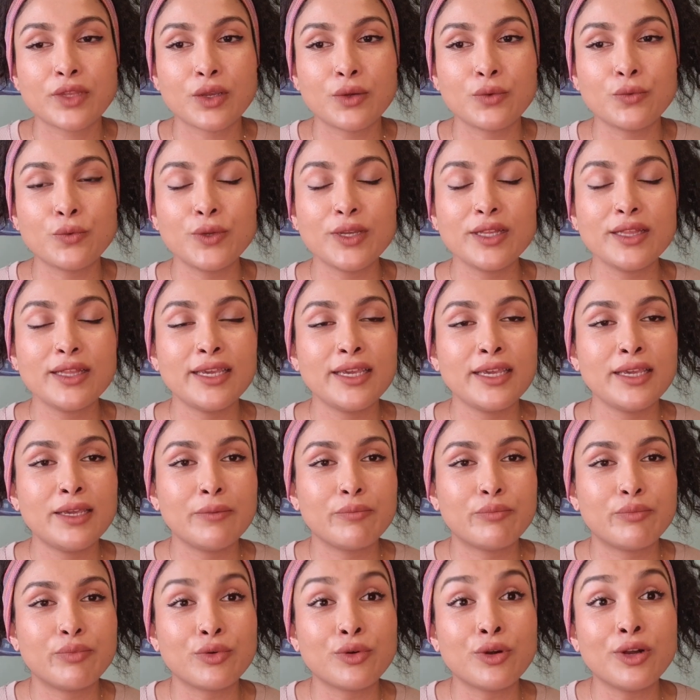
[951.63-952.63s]
really
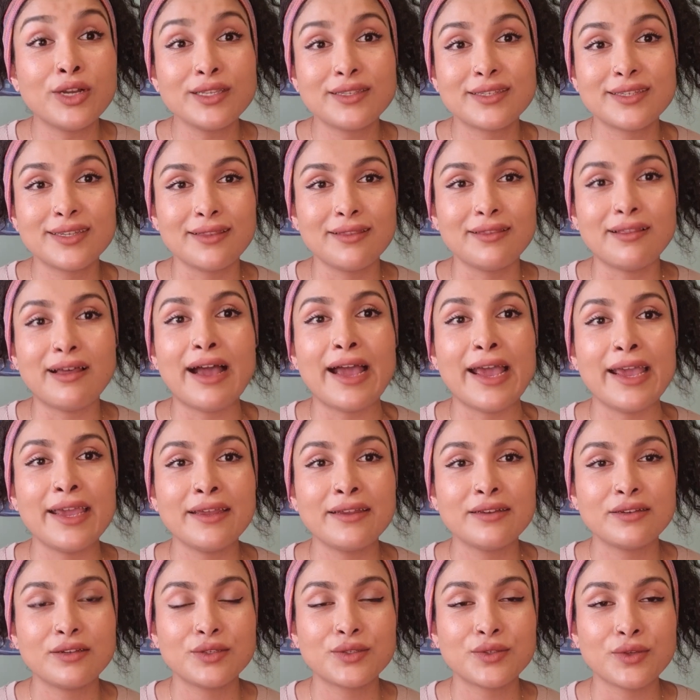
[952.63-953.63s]
brought to
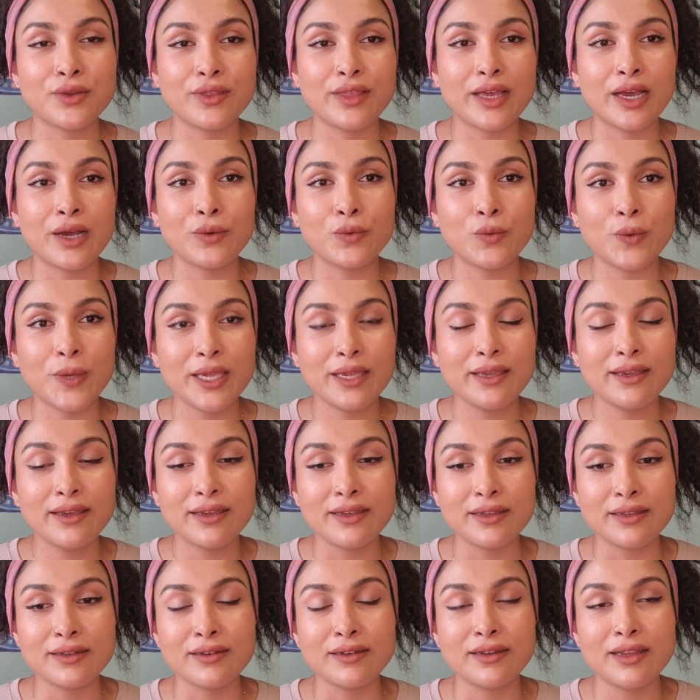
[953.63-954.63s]
light, so that we
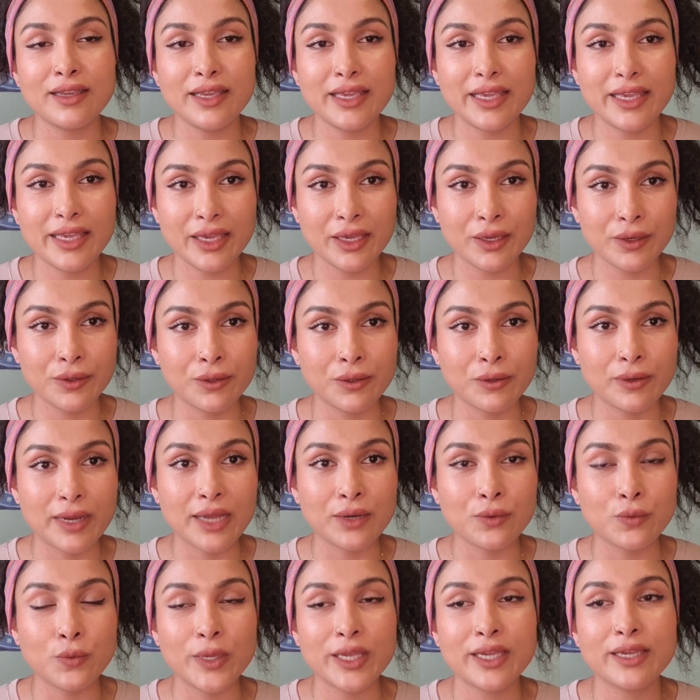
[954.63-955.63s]
can heal
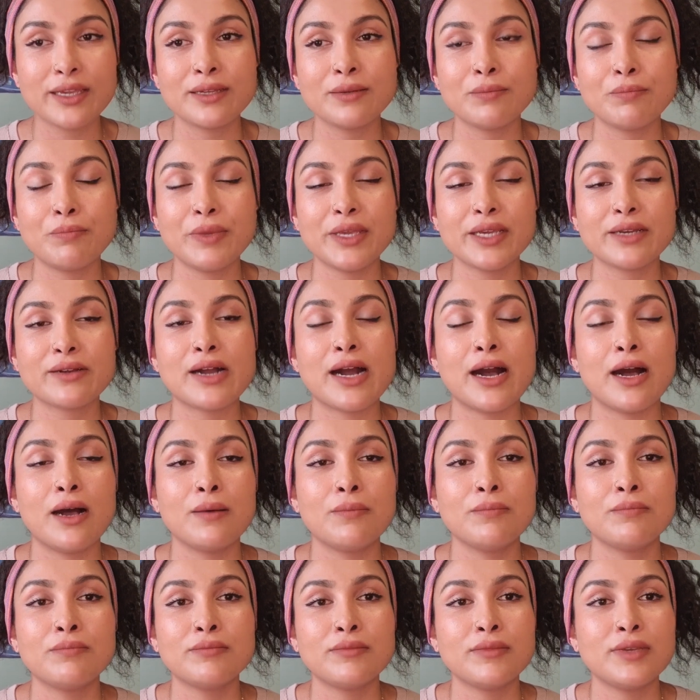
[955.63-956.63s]
and we can
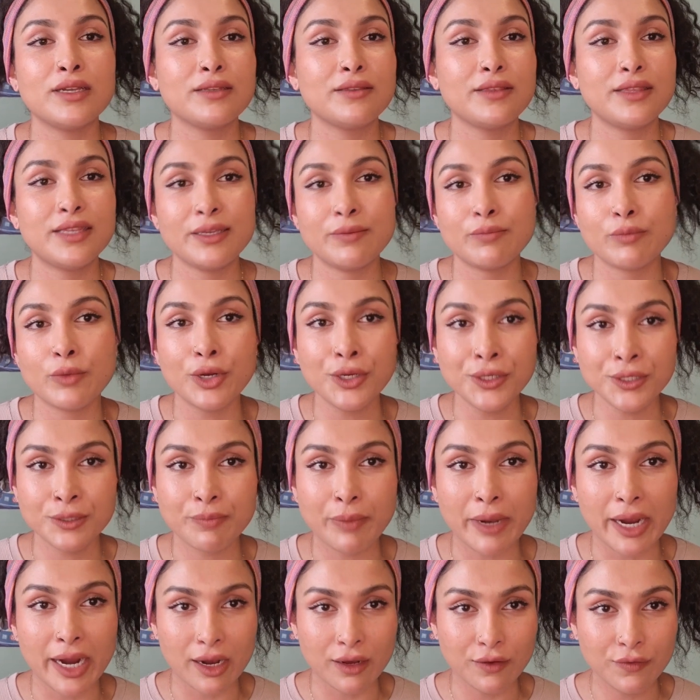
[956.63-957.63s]
become the
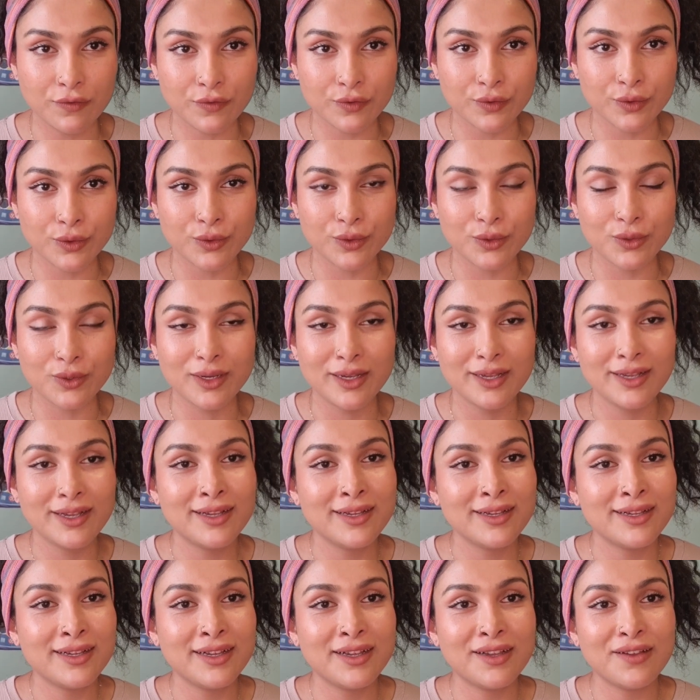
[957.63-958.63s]
most powerful
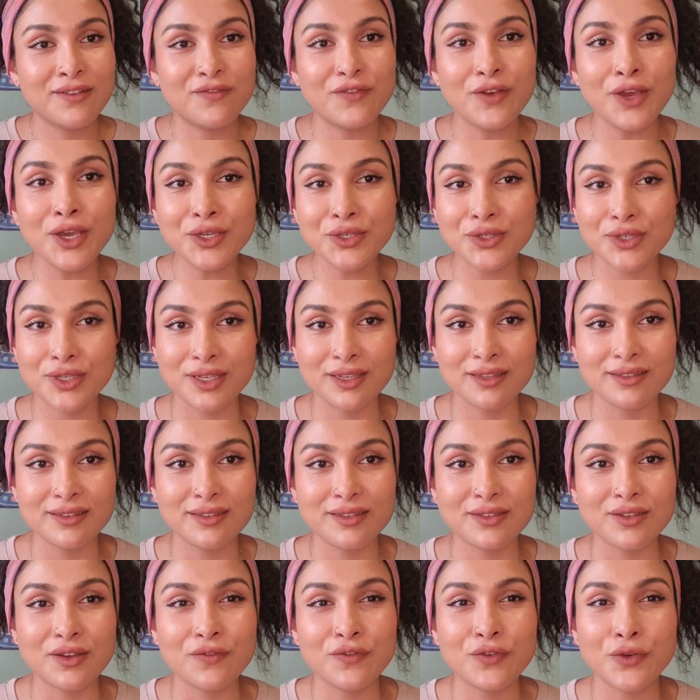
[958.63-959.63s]

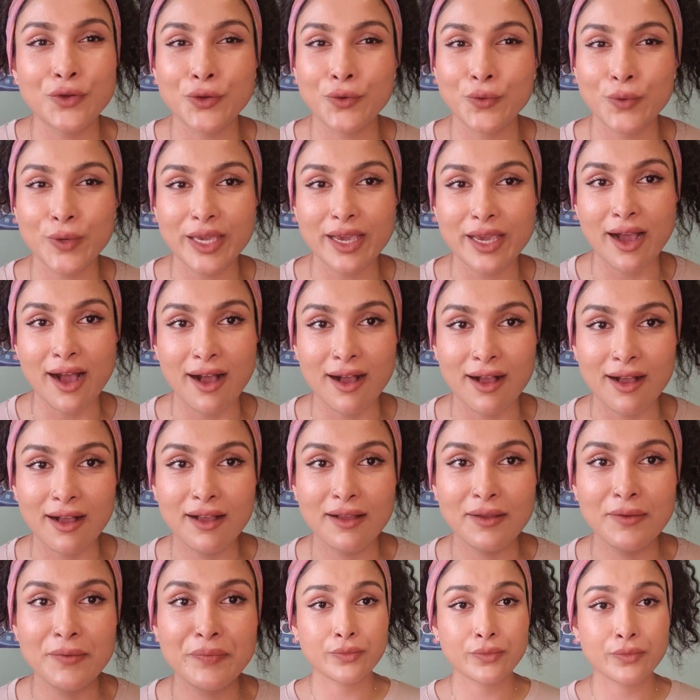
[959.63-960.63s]
versions of who
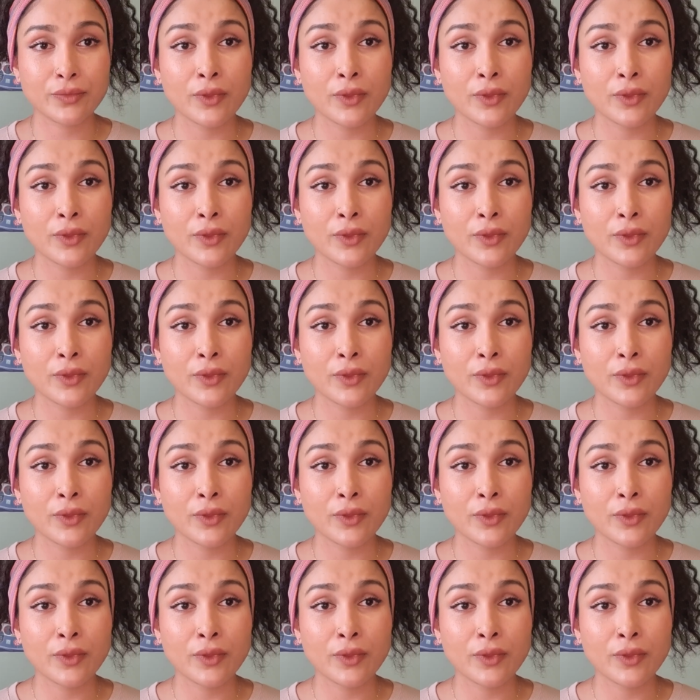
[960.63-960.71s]
are.